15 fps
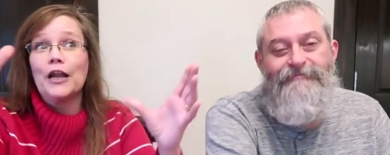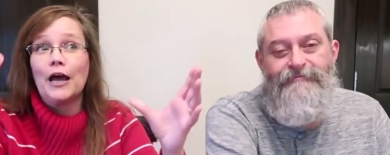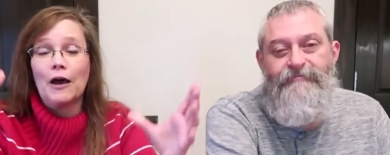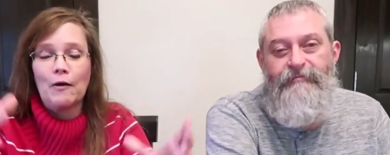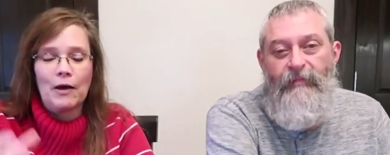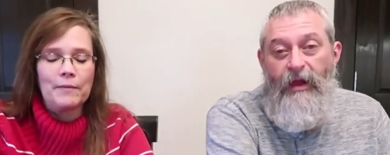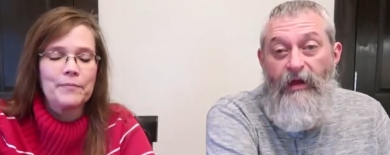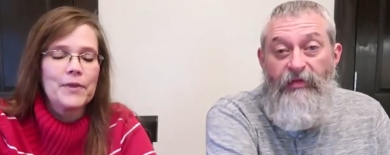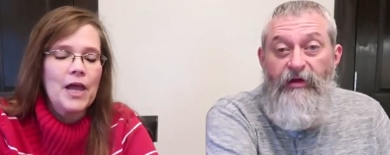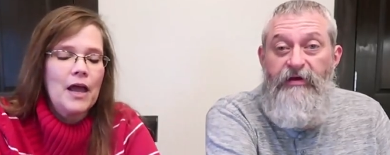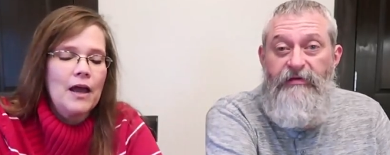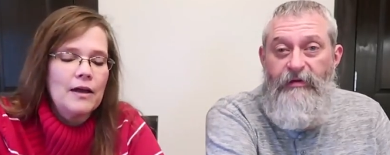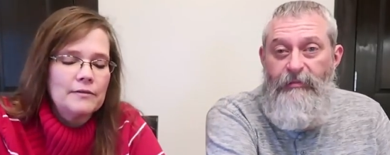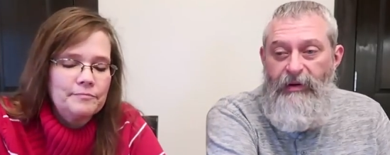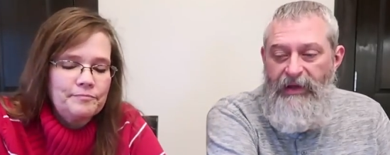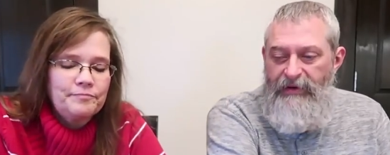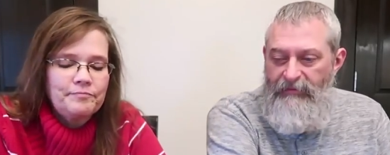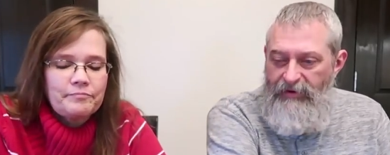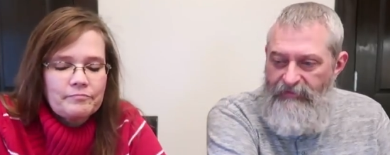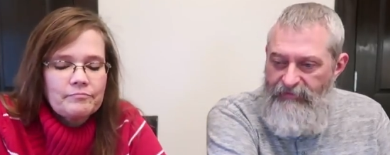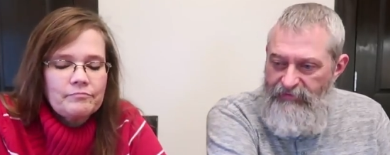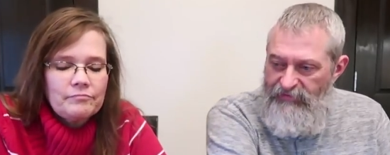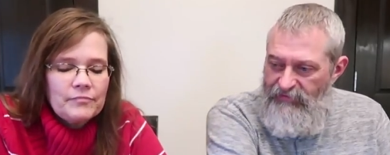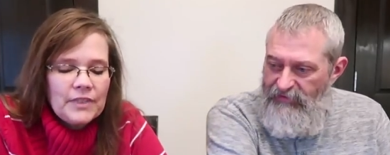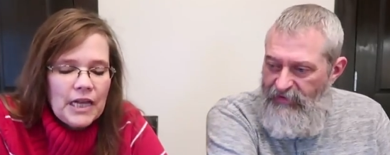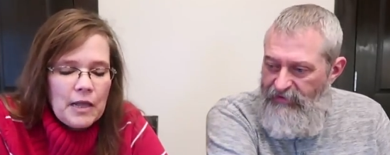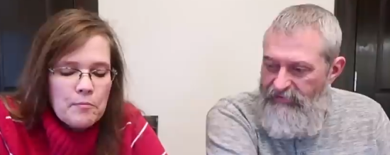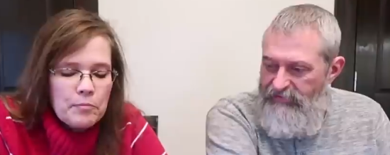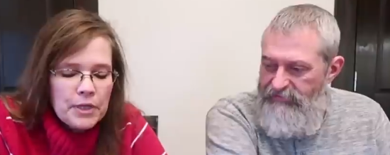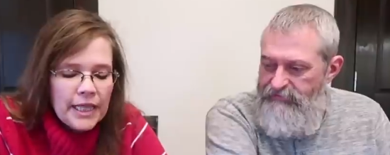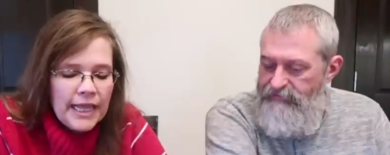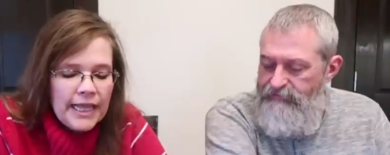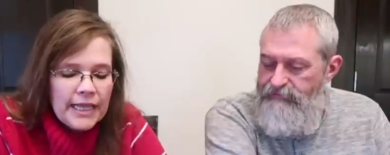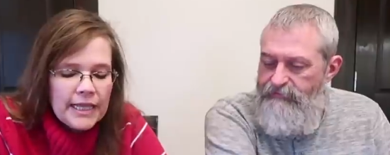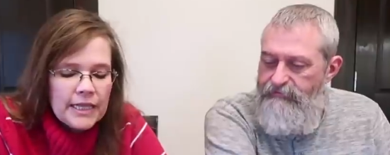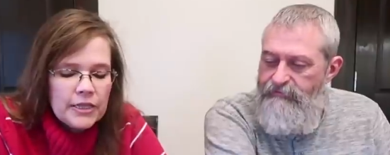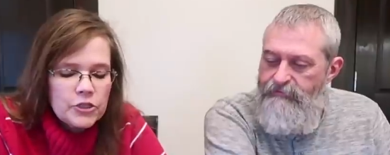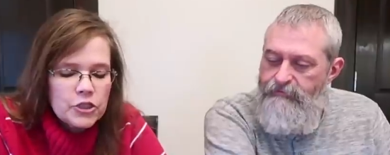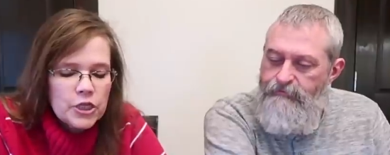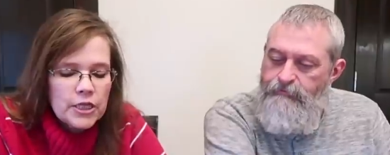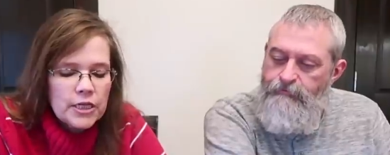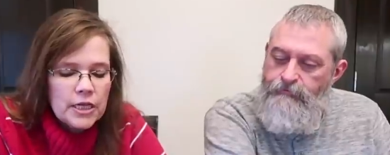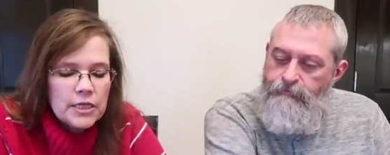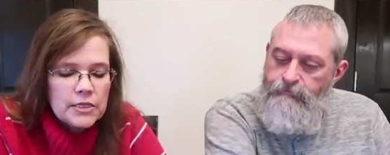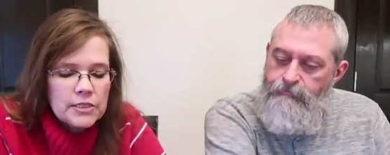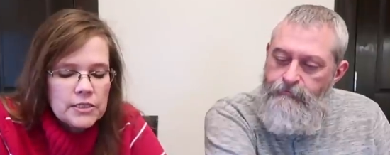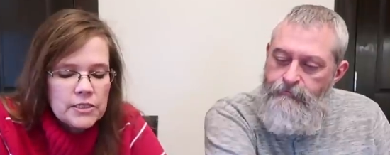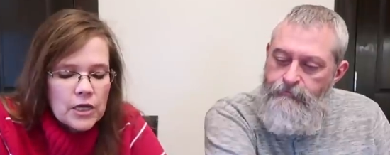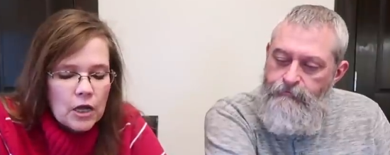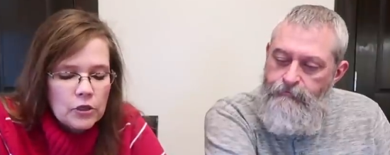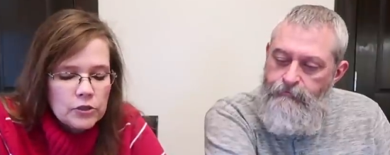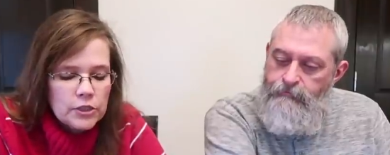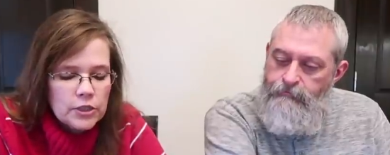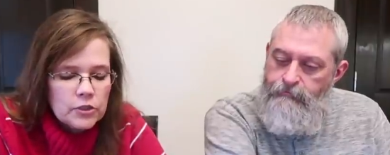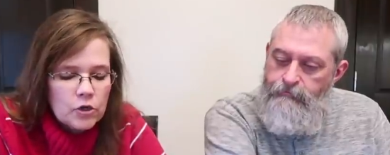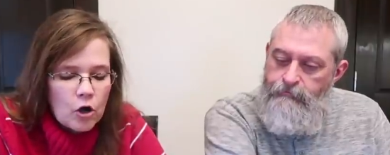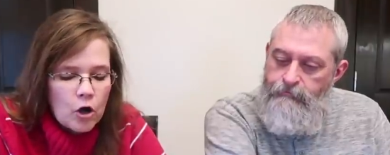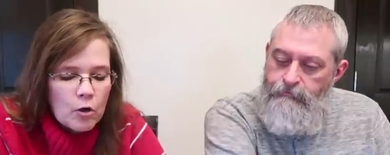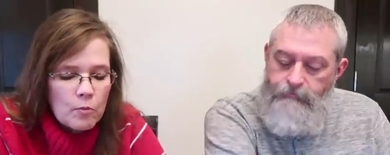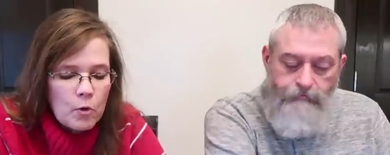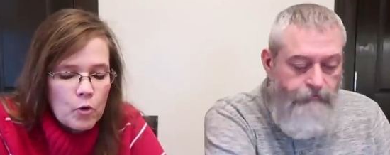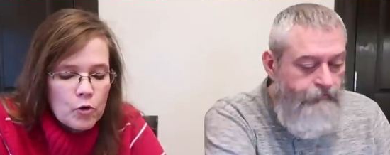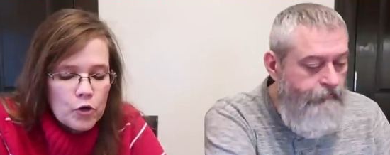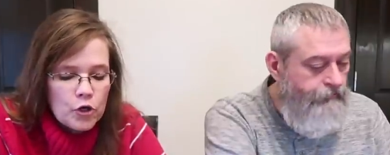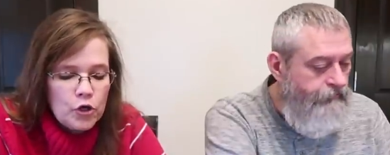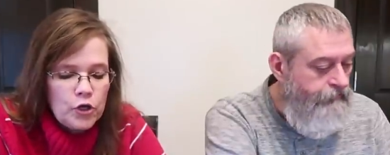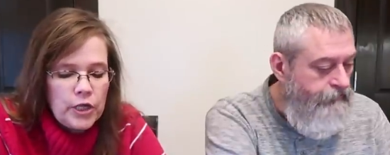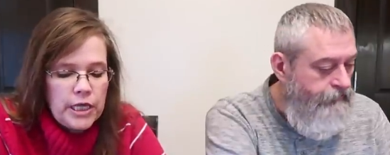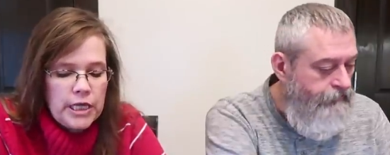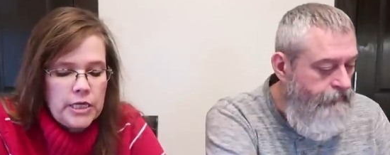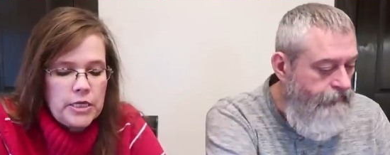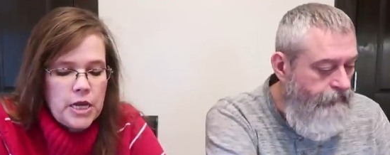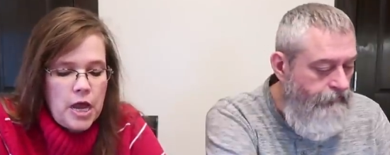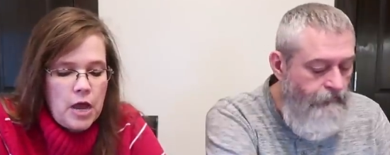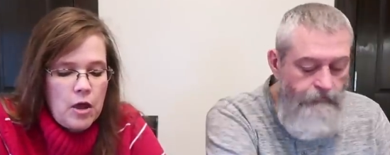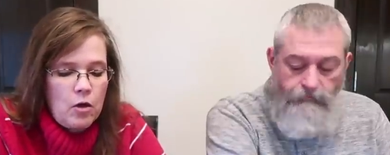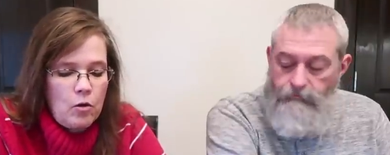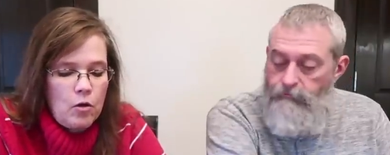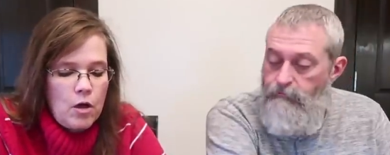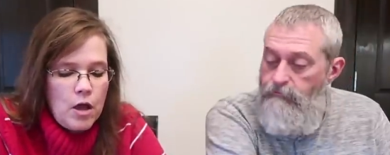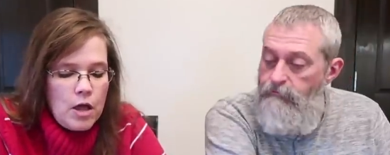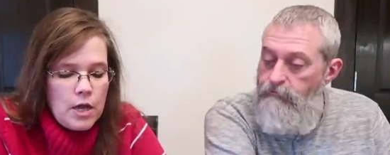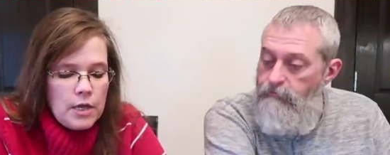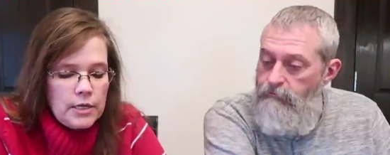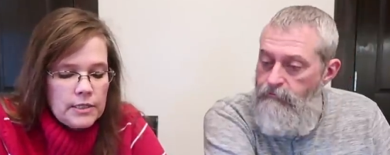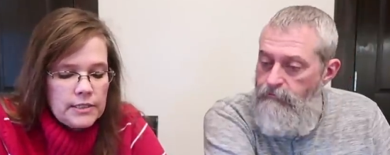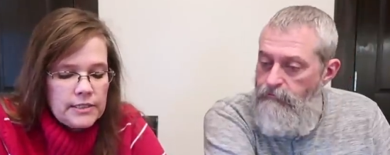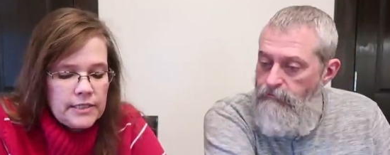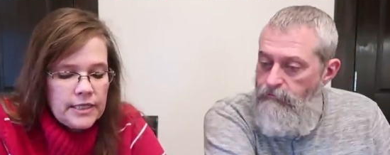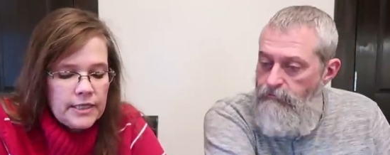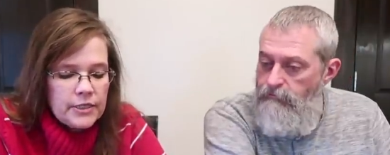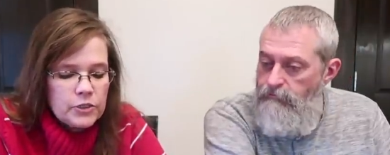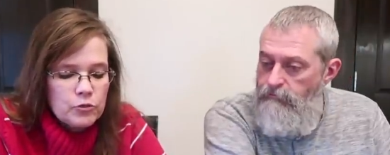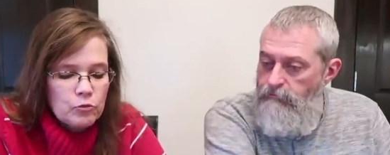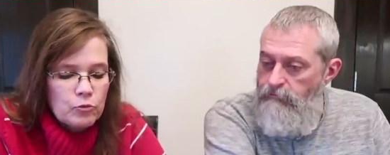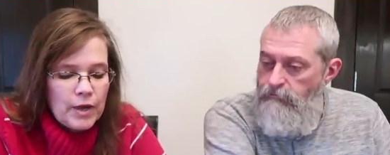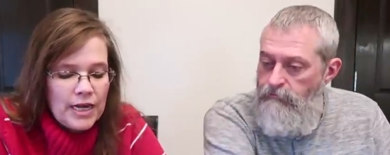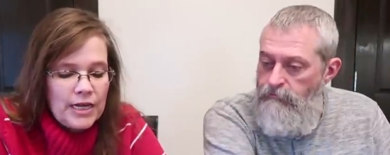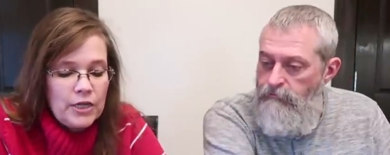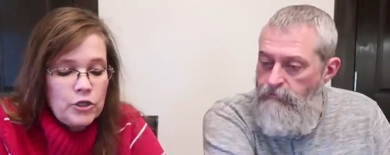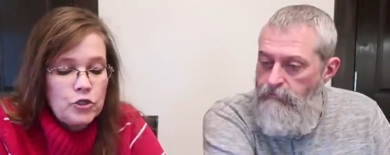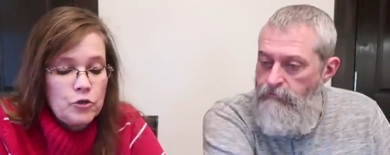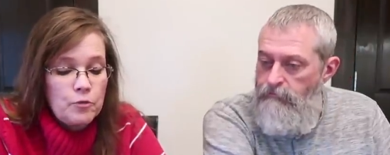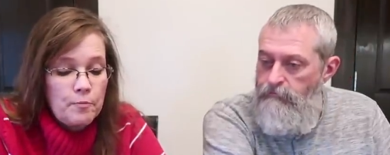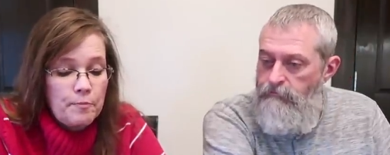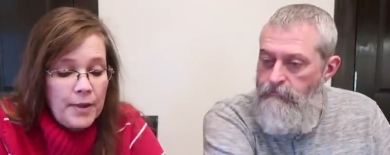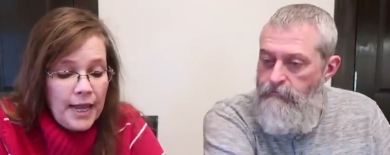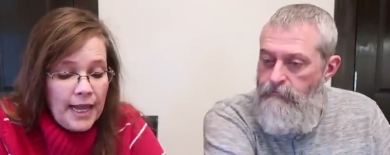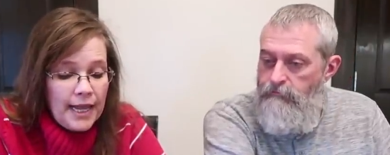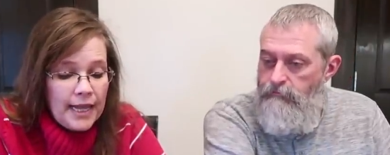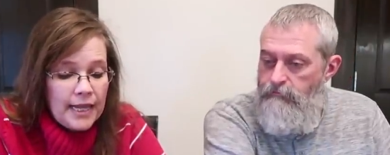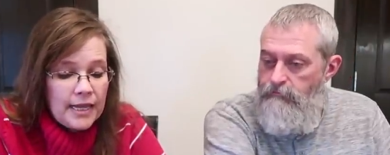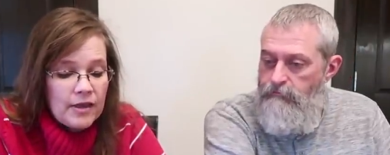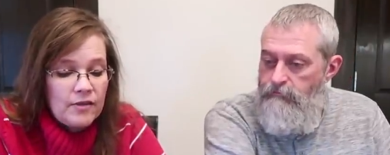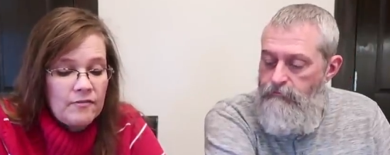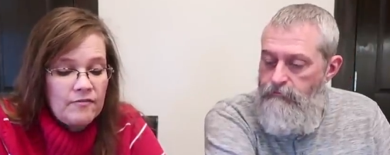Speaker 1: know.
Speaker 2: I thought it said plant when I first looked at it
Speaker 1: too. Plant Kitchen salted caramel cookie dough. 6 ready-to-bake